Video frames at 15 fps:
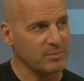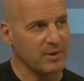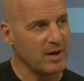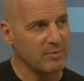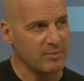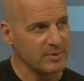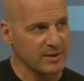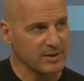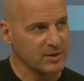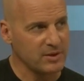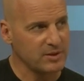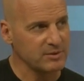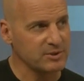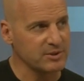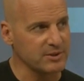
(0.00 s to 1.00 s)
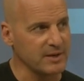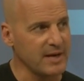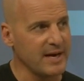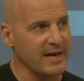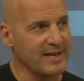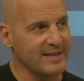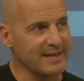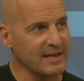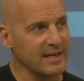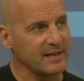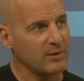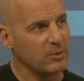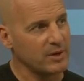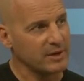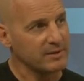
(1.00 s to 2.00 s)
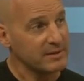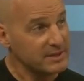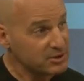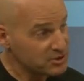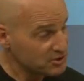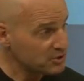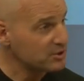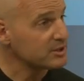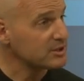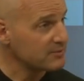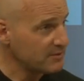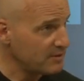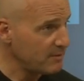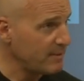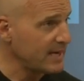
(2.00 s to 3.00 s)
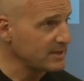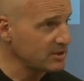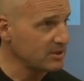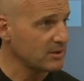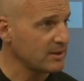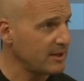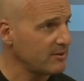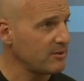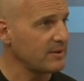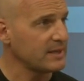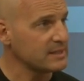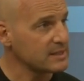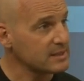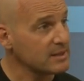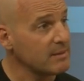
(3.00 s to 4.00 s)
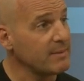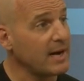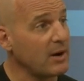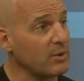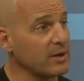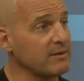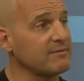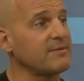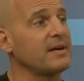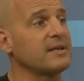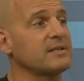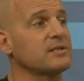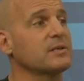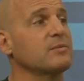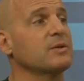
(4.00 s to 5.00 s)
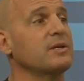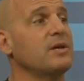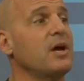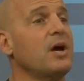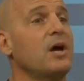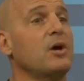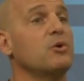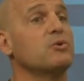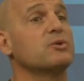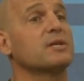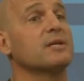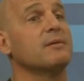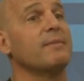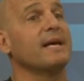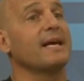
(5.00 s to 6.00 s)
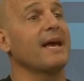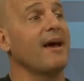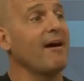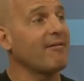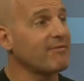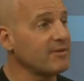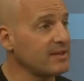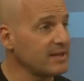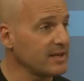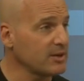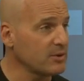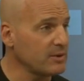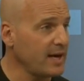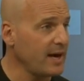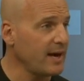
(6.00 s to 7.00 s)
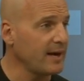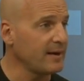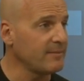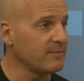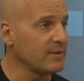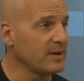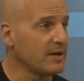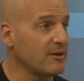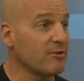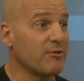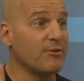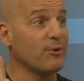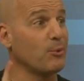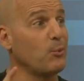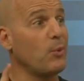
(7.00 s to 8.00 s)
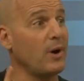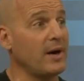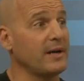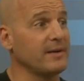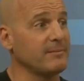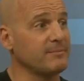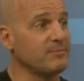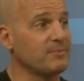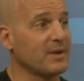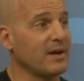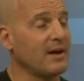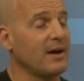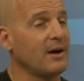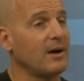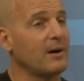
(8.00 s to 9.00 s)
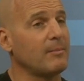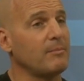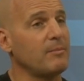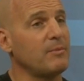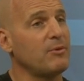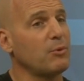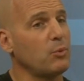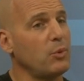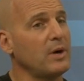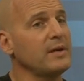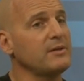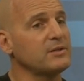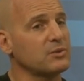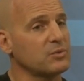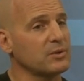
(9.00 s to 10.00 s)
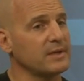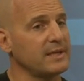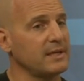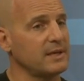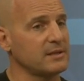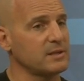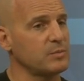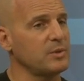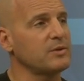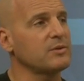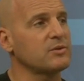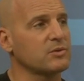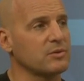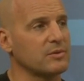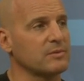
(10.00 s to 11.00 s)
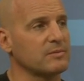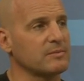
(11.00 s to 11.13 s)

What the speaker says: problem in our culture, thinking that we're the search for the magical other, that somehow we're going to find someone who's going to make everything okay. The one. The one is really a spiritual